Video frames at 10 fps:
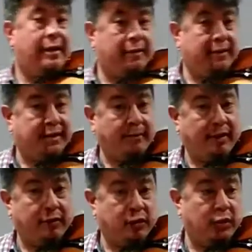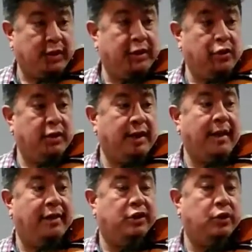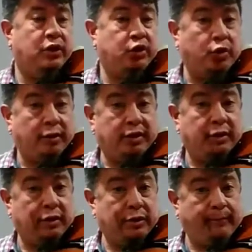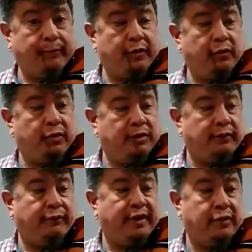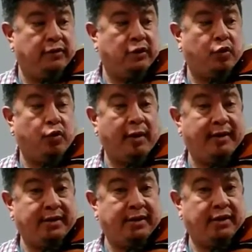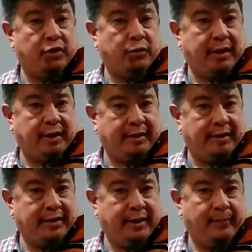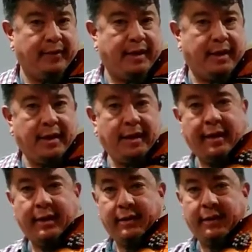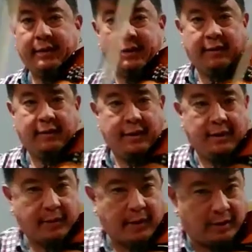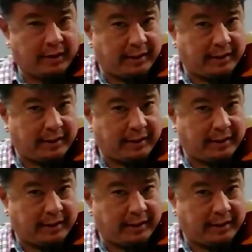Here's something that's really good. As you start to use your fingers across the strings, I'd like you to think about